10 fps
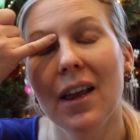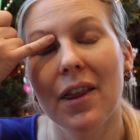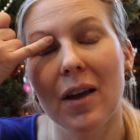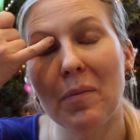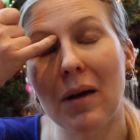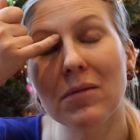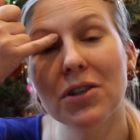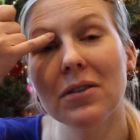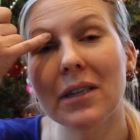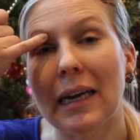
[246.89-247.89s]
The
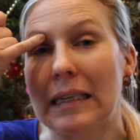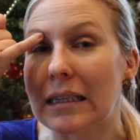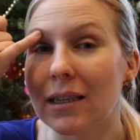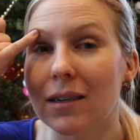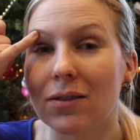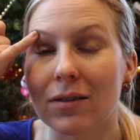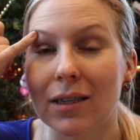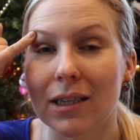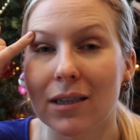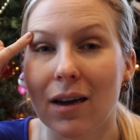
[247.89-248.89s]
publishers Hingston and
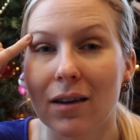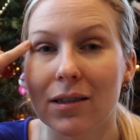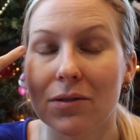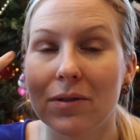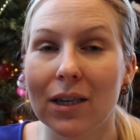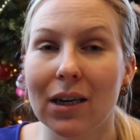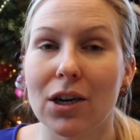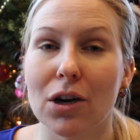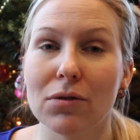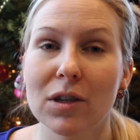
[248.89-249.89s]
Olsen also did a
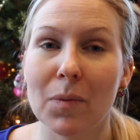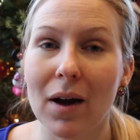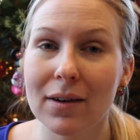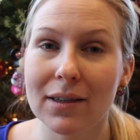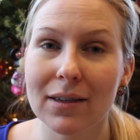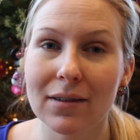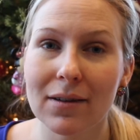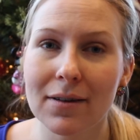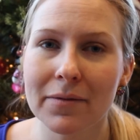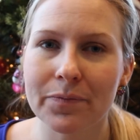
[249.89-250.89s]
ghost box this
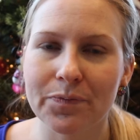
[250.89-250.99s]
year.